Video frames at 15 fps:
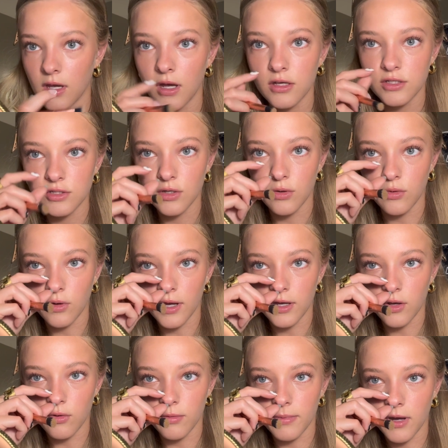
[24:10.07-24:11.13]
So I
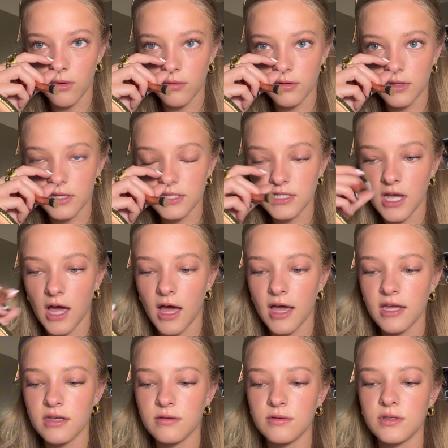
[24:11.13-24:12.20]
go about this
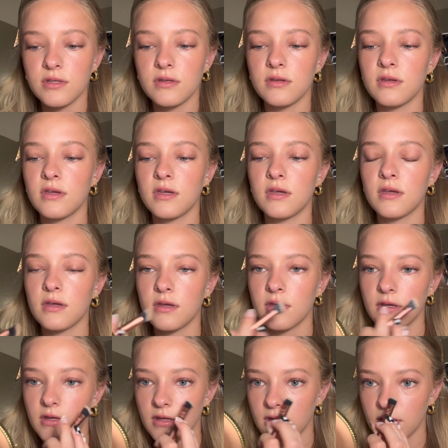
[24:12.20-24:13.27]
high.
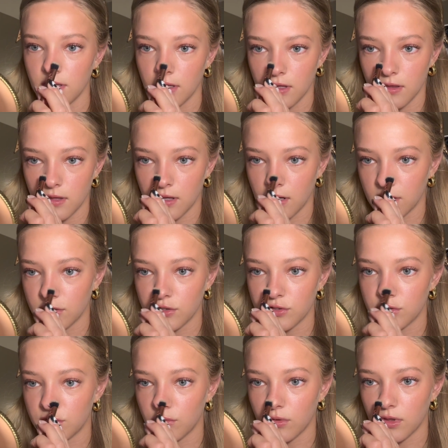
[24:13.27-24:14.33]
And then I just
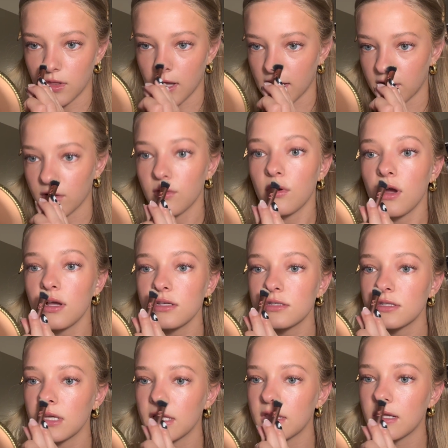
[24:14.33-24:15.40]
do a line across,
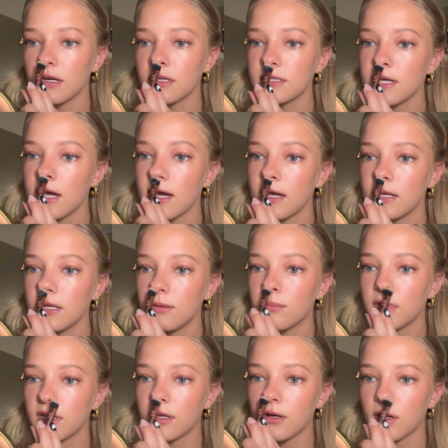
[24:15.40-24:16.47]
and then a tiny
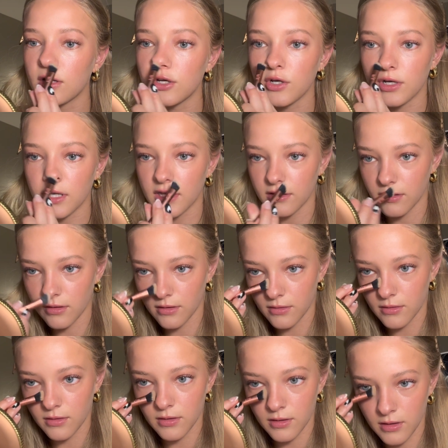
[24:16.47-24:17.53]
bit underneath.
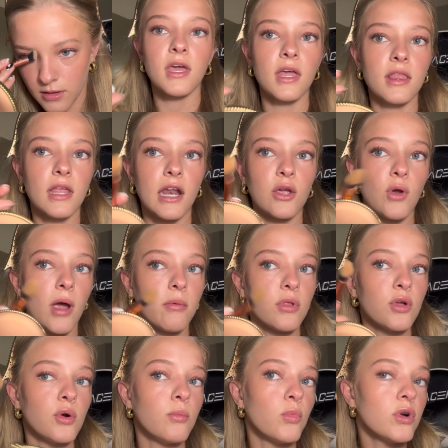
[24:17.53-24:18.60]
And then I got a
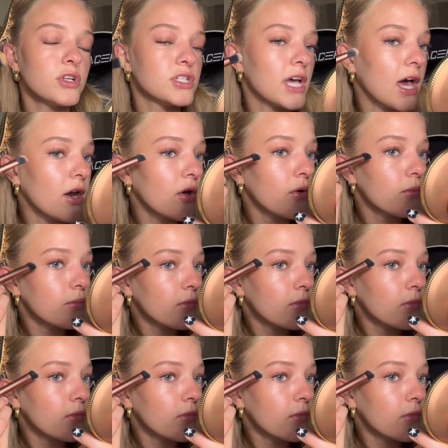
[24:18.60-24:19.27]
little more shadow,